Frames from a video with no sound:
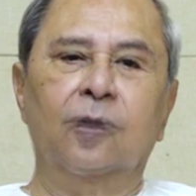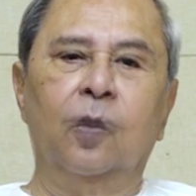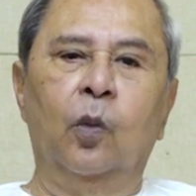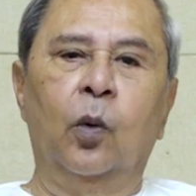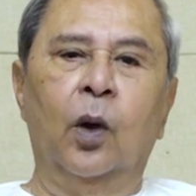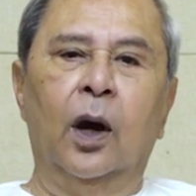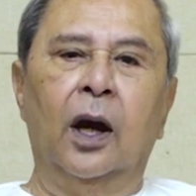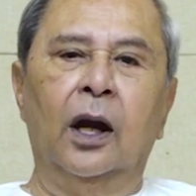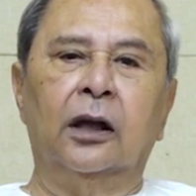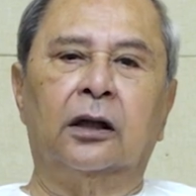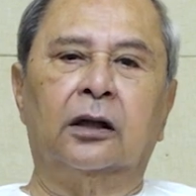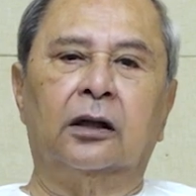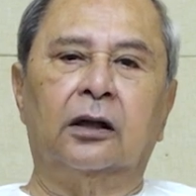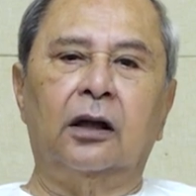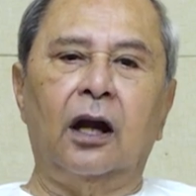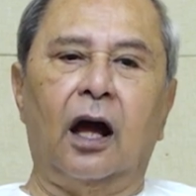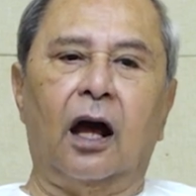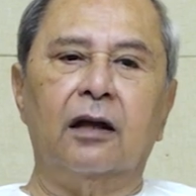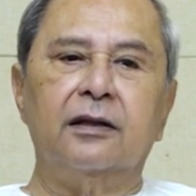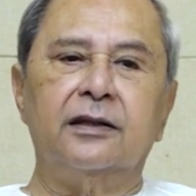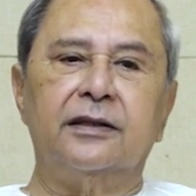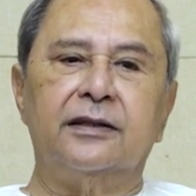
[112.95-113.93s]
world
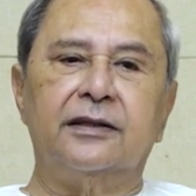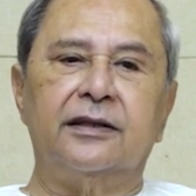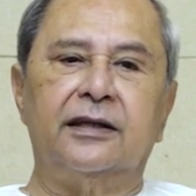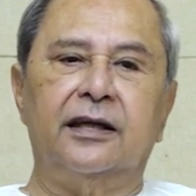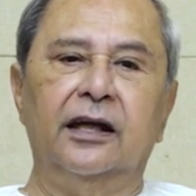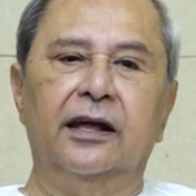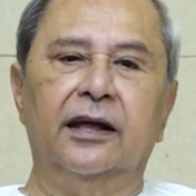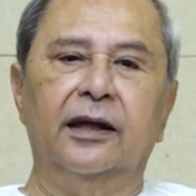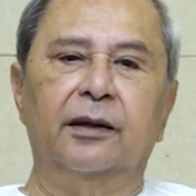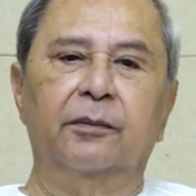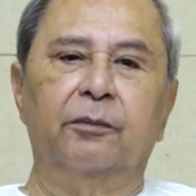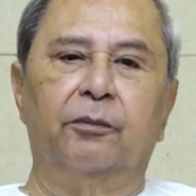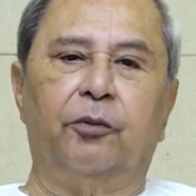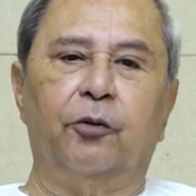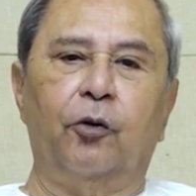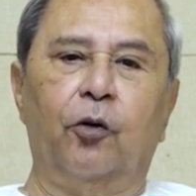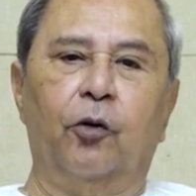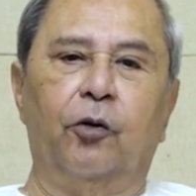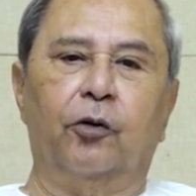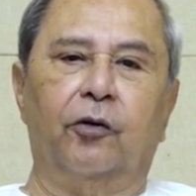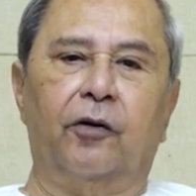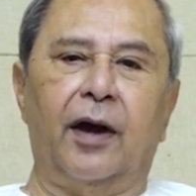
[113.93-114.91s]
class skilling
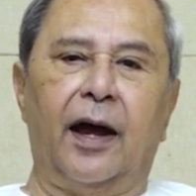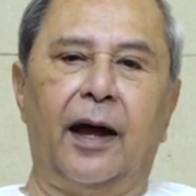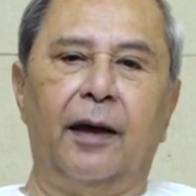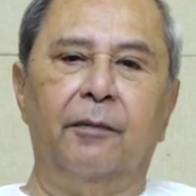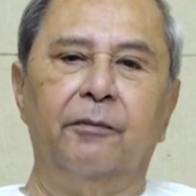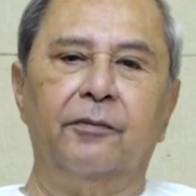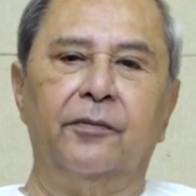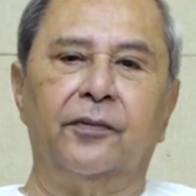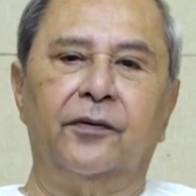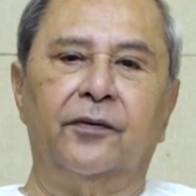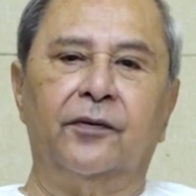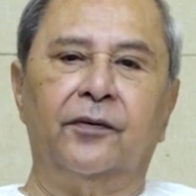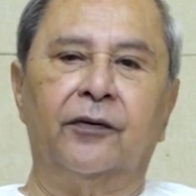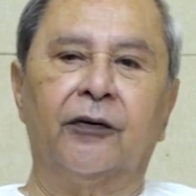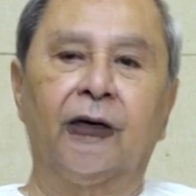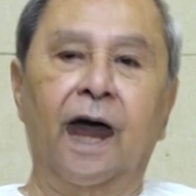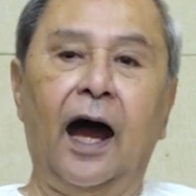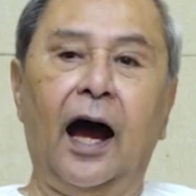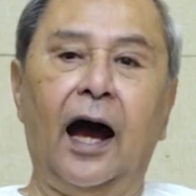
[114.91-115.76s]
programs,